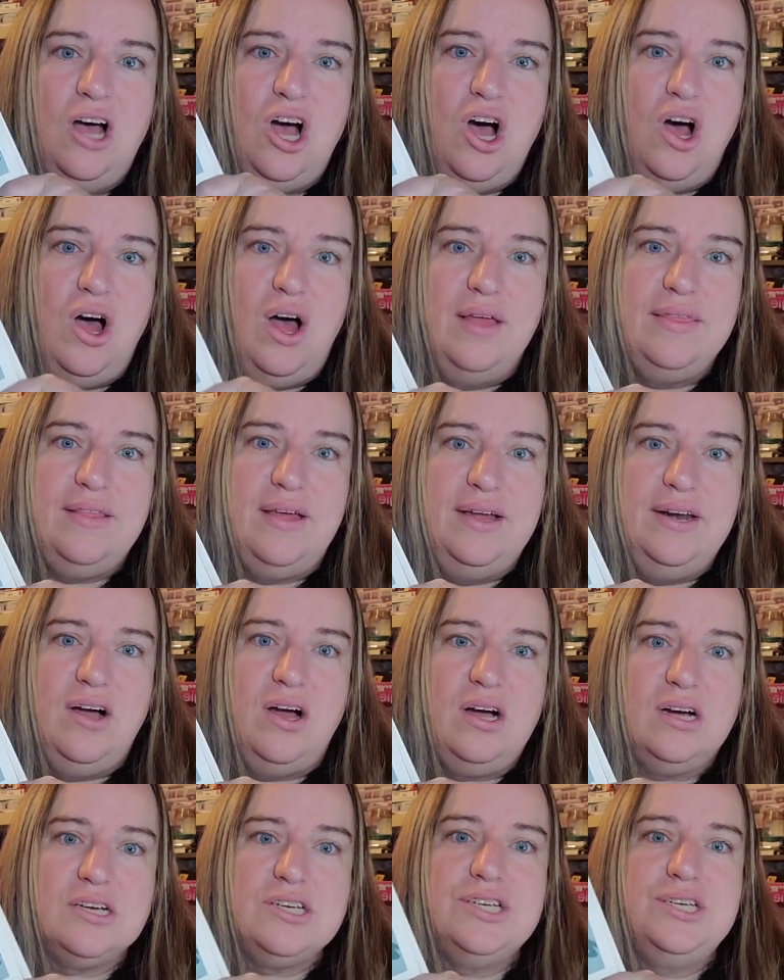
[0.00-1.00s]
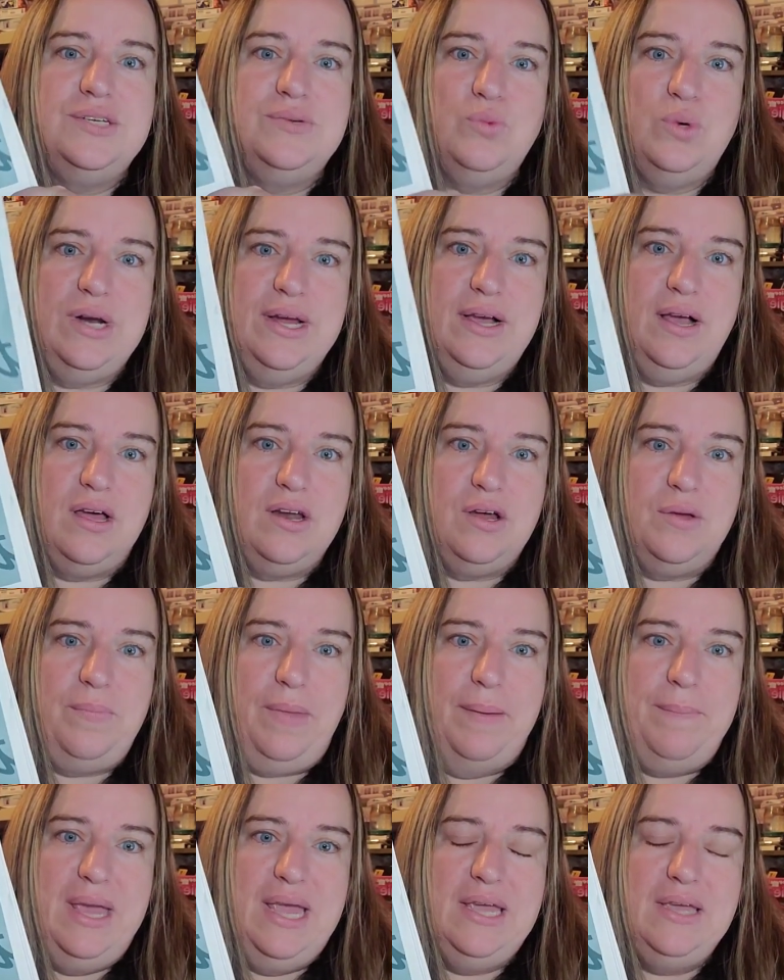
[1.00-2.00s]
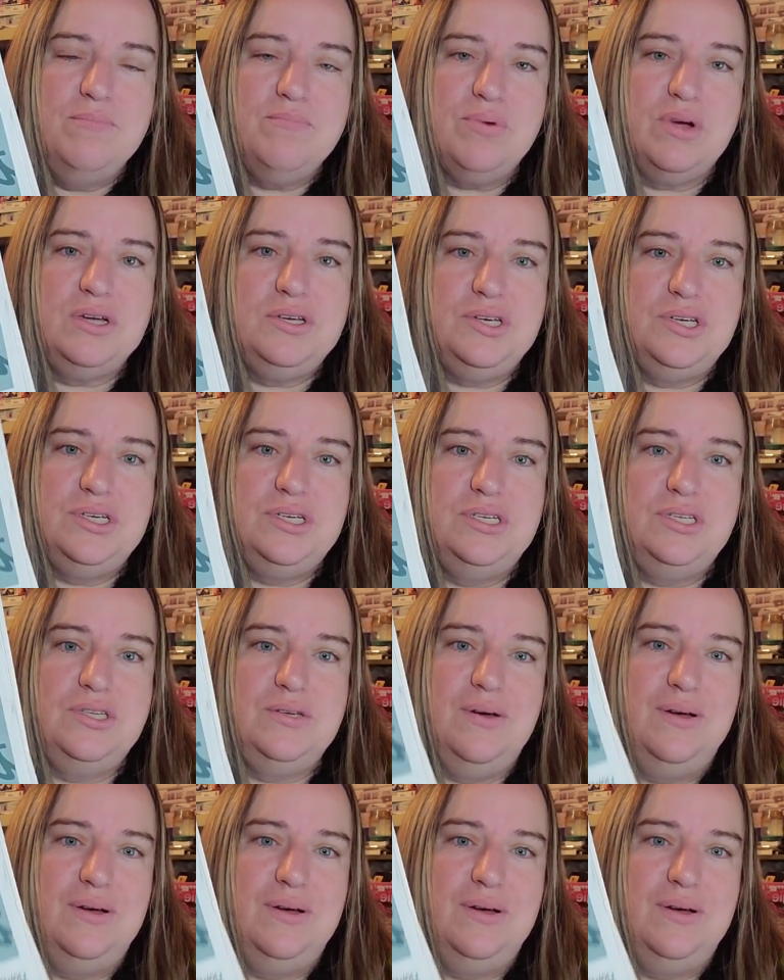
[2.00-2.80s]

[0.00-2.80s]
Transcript: an online auction when I got all my paint brushes.